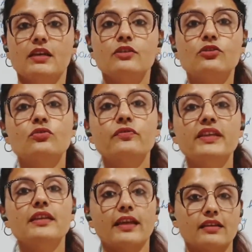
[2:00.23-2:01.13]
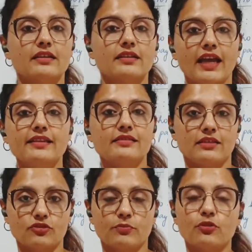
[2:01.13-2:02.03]
Do we recognize
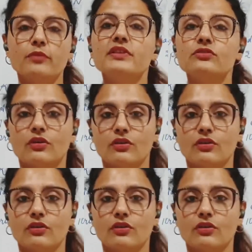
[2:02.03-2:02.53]
such a promise or